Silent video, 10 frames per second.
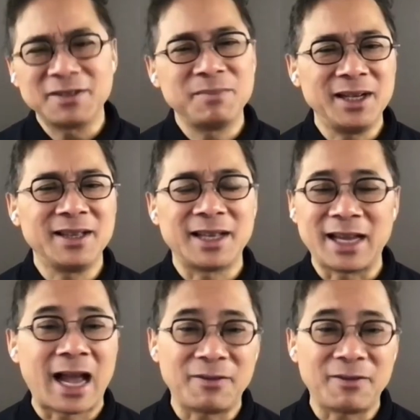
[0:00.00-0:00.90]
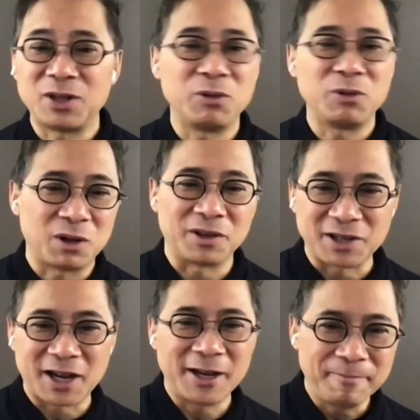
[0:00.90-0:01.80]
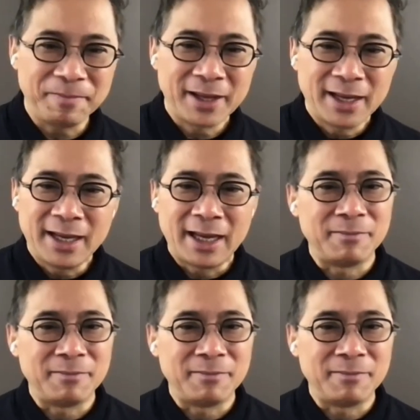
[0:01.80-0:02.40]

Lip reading: Doesn't mean that you have to do it all the time.